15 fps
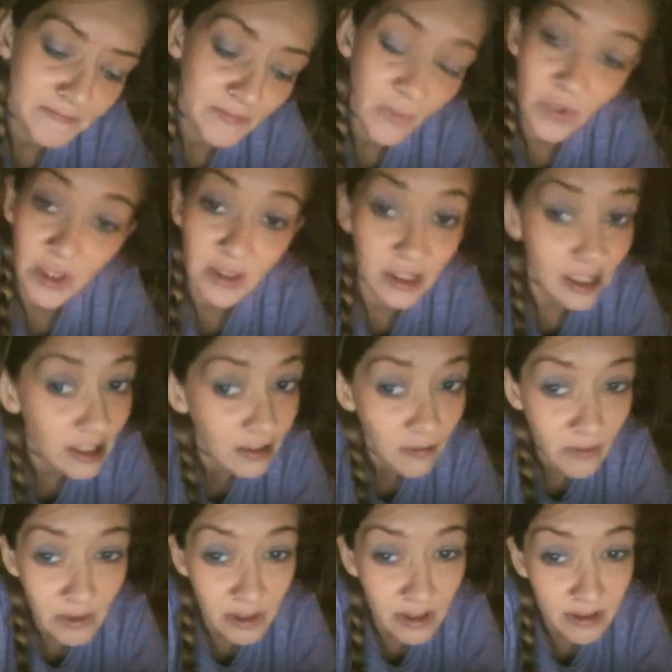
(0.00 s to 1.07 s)
More than
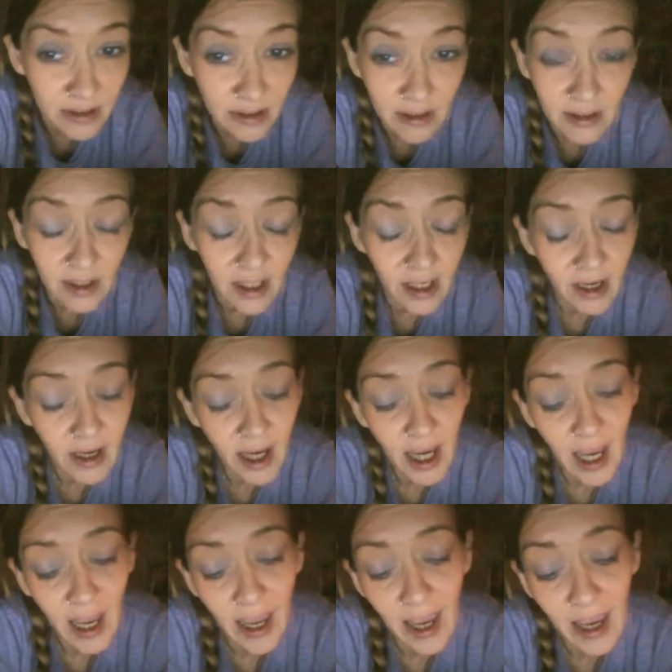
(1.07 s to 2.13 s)
anyone.
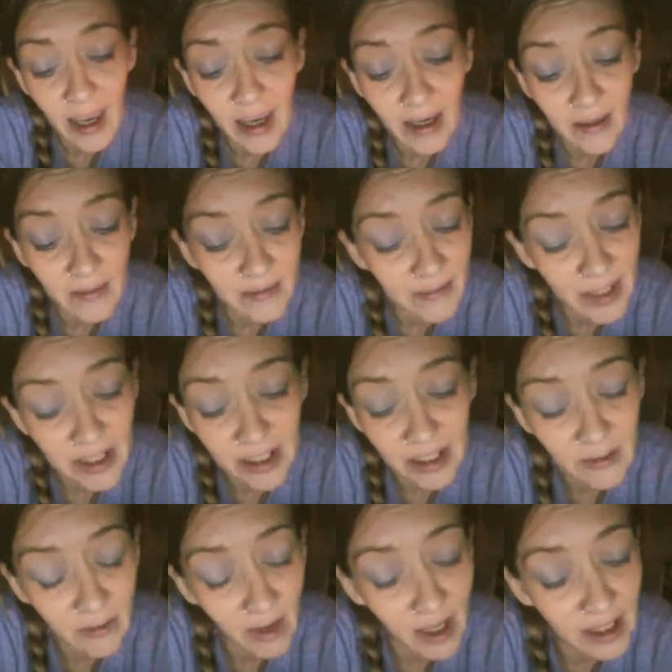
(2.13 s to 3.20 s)
But
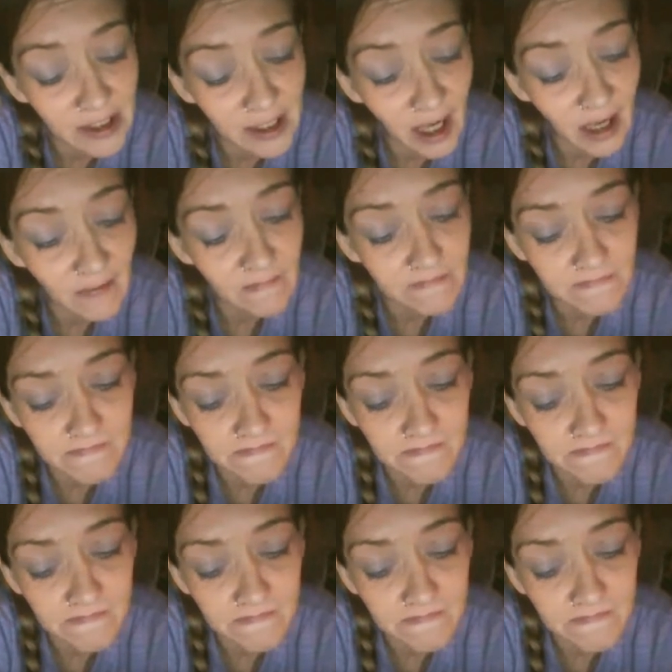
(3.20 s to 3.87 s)
anyways, I